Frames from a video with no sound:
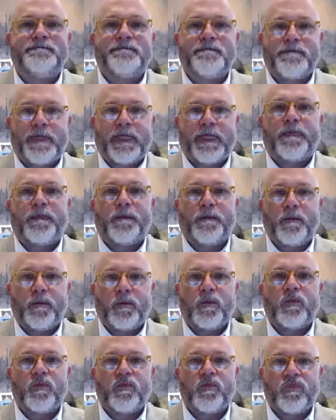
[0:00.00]
expanded
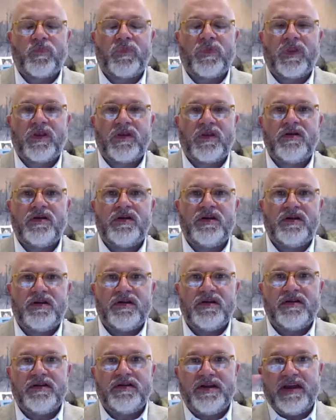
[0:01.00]
to the world.
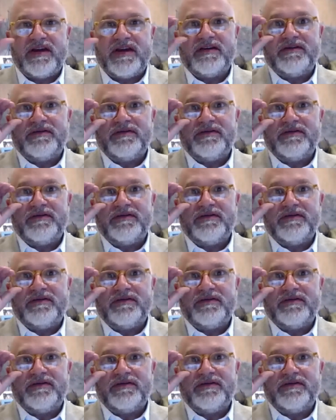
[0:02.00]
Yeah. I just